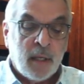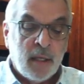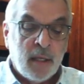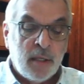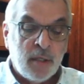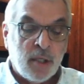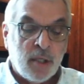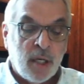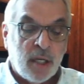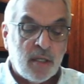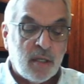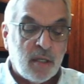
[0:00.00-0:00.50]

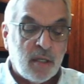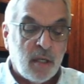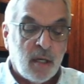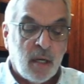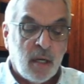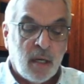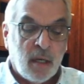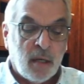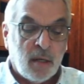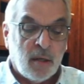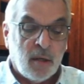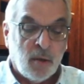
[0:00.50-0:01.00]
just
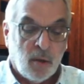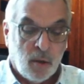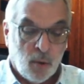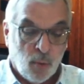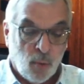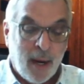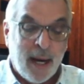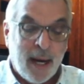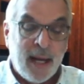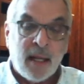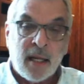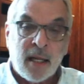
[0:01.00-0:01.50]
to a
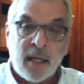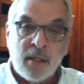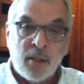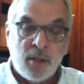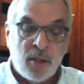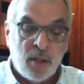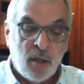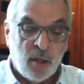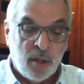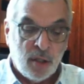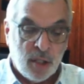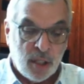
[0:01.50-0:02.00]
railing
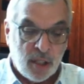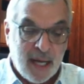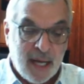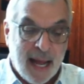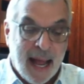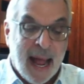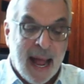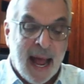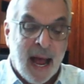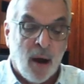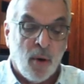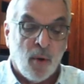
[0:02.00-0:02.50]
just
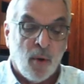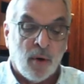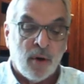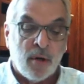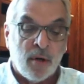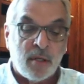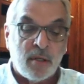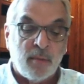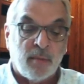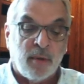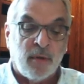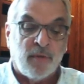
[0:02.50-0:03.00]

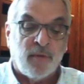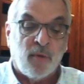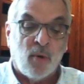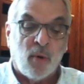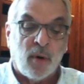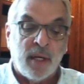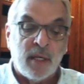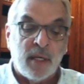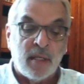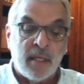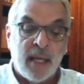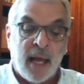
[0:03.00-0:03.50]
hours before
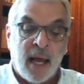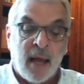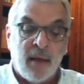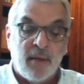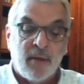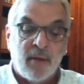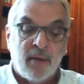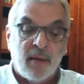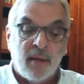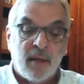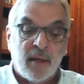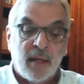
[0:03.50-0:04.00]
his death,
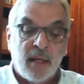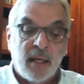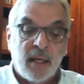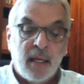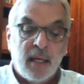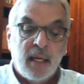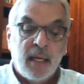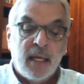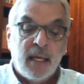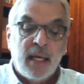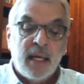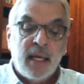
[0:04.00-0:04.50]

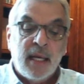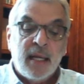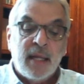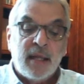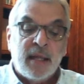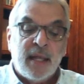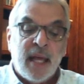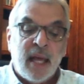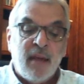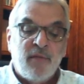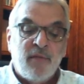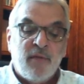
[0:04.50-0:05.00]

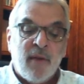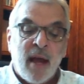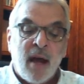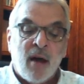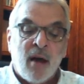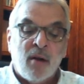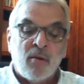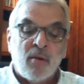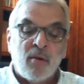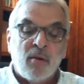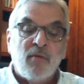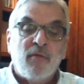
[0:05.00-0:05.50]
they
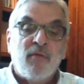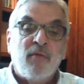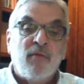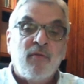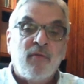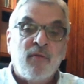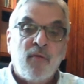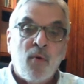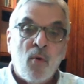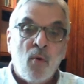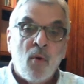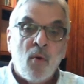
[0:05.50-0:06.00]
found
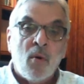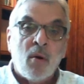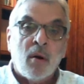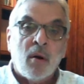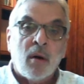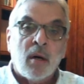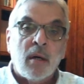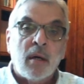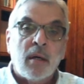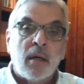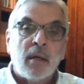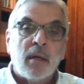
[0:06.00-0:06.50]

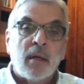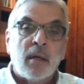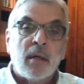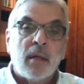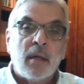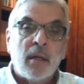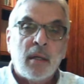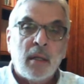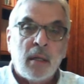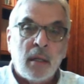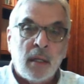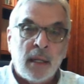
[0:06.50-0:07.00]
4
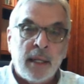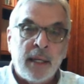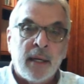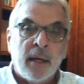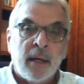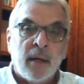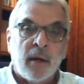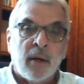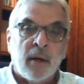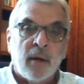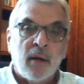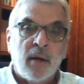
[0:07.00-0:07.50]

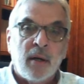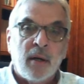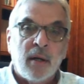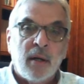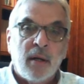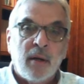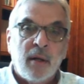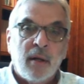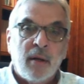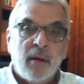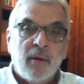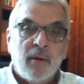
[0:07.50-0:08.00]
clear
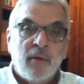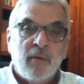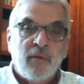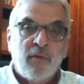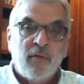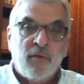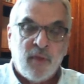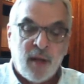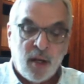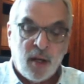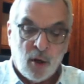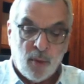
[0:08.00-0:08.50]

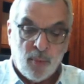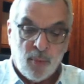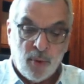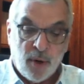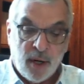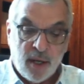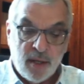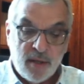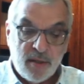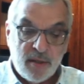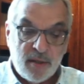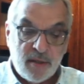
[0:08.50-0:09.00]

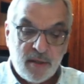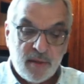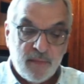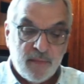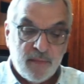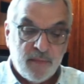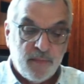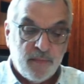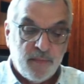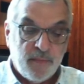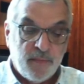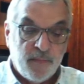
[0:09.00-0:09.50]
fingerprints
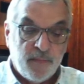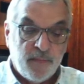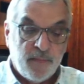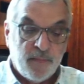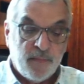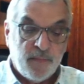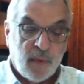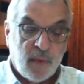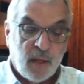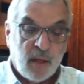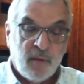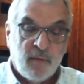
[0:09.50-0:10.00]

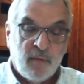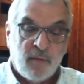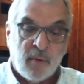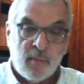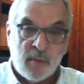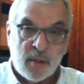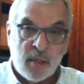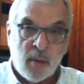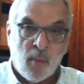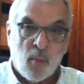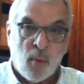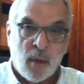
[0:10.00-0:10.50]
from
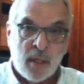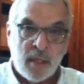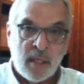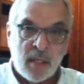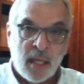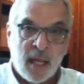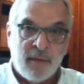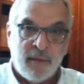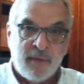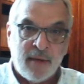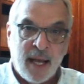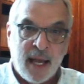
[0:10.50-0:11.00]
someone's
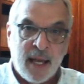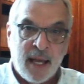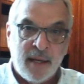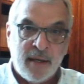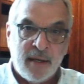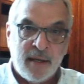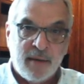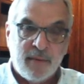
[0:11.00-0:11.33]
left hand.